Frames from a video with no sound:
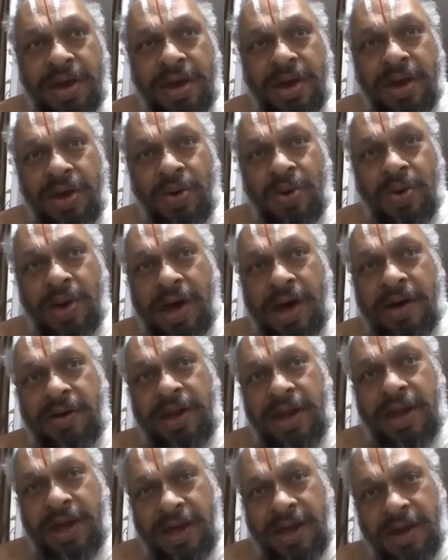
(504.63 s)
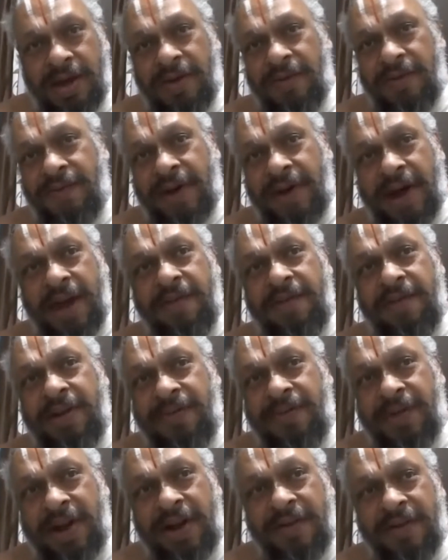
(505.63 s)
you have the 5
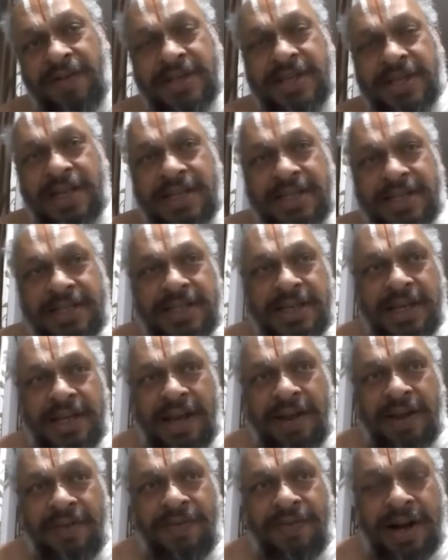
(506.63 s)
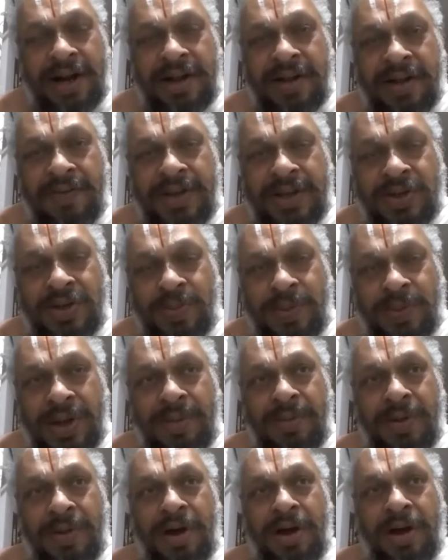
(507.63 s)
different vessels in front of the
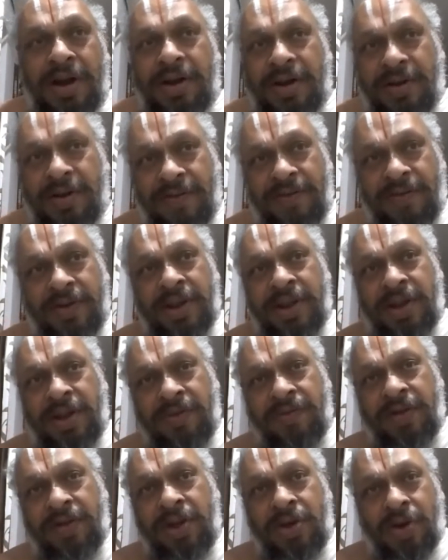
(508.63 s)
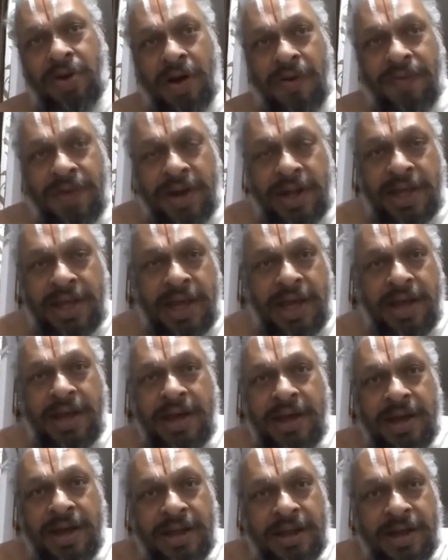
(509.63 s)
Supreme Lord, and when you offer the
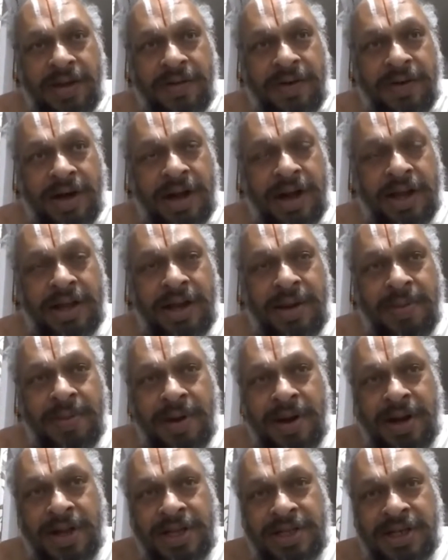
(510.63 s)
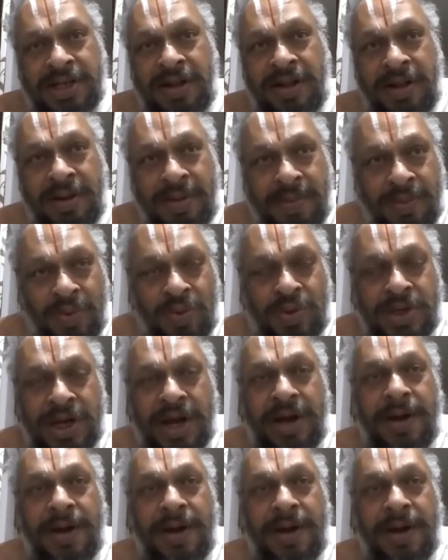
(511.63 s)
Tiruvaradhanam or ritual puja.